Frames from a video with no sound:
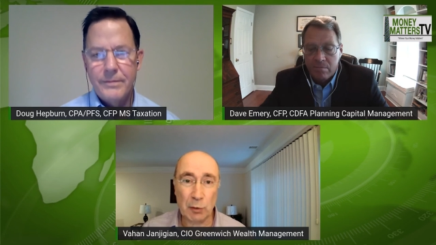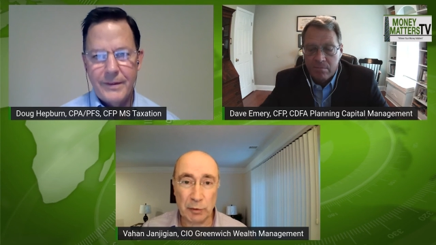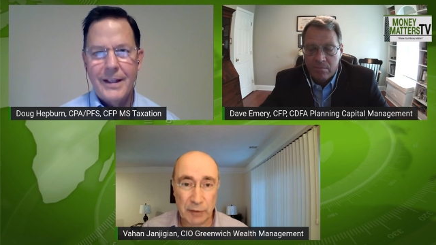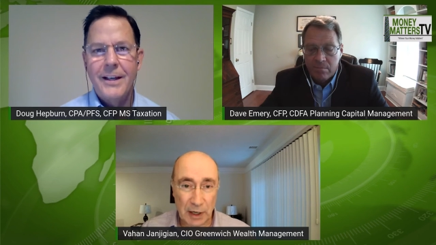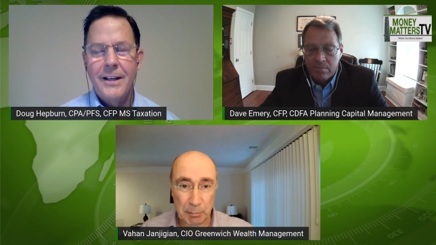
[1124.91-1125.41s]

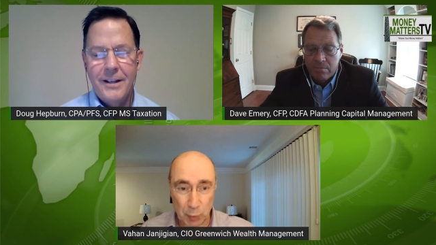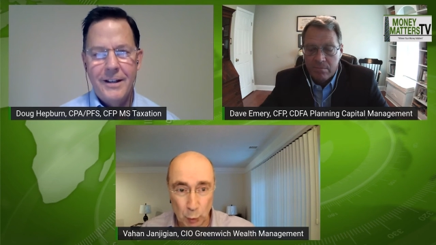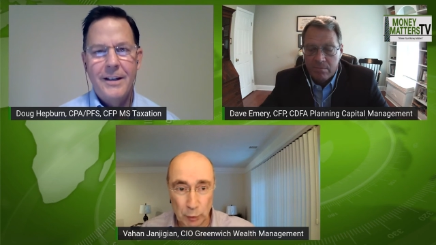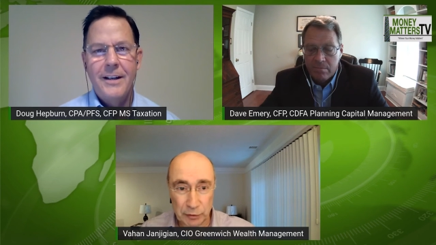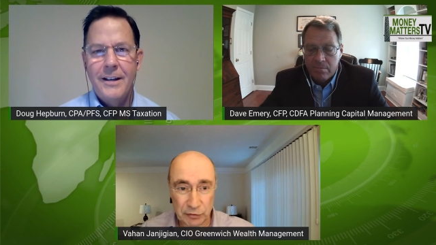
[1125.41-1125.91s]
Speaker 1: We've got
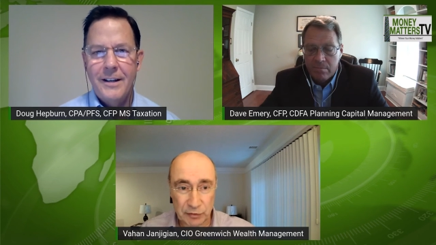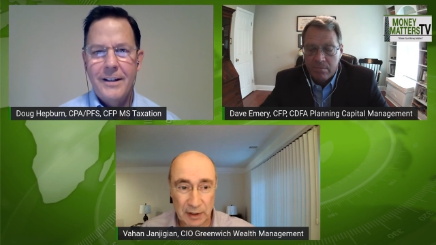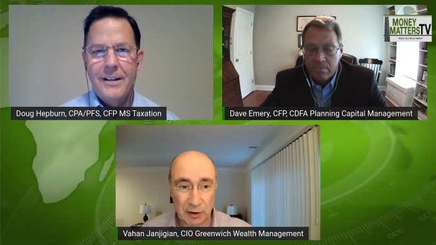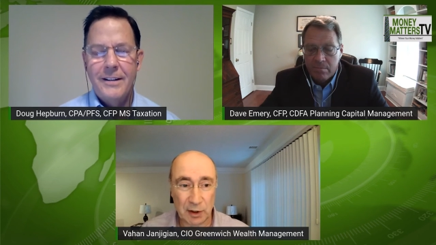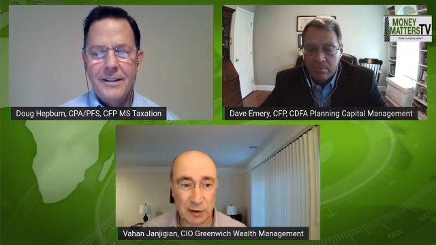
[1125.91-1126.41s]
ports
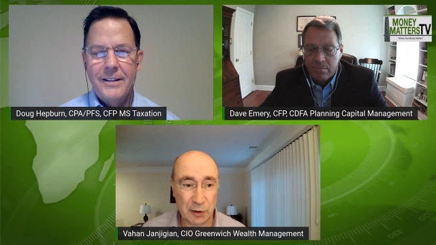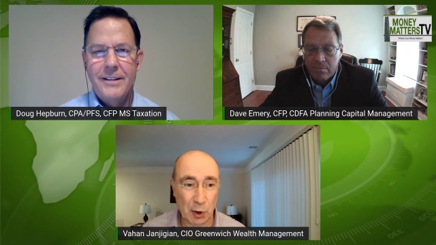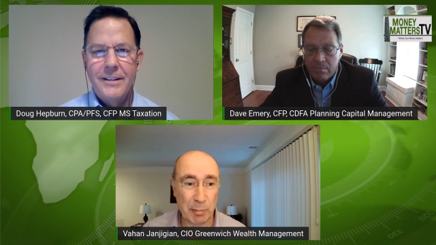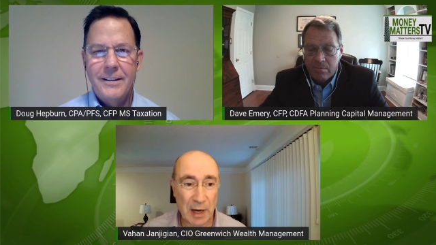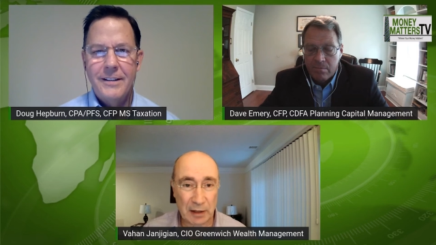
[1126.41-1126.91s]
that are, you
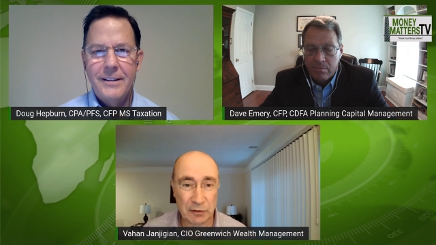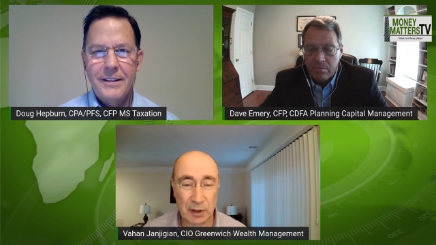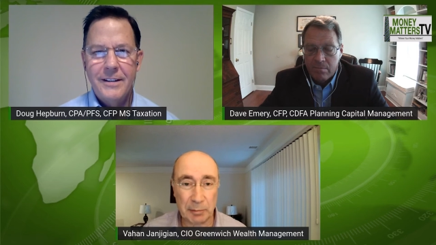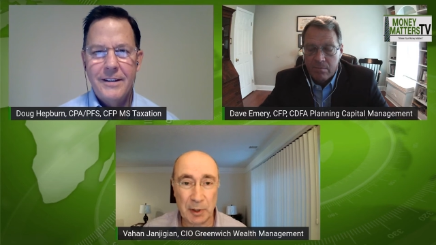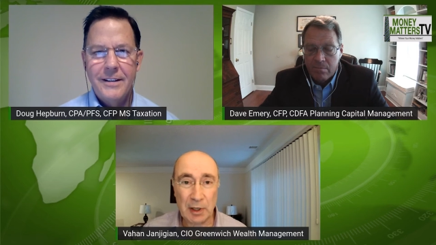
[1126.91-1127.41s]
know, backed
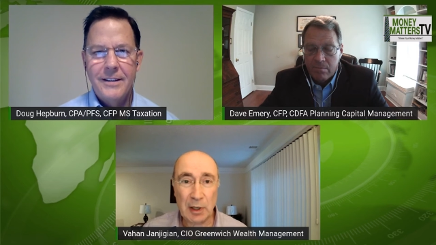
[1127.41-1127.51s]
up.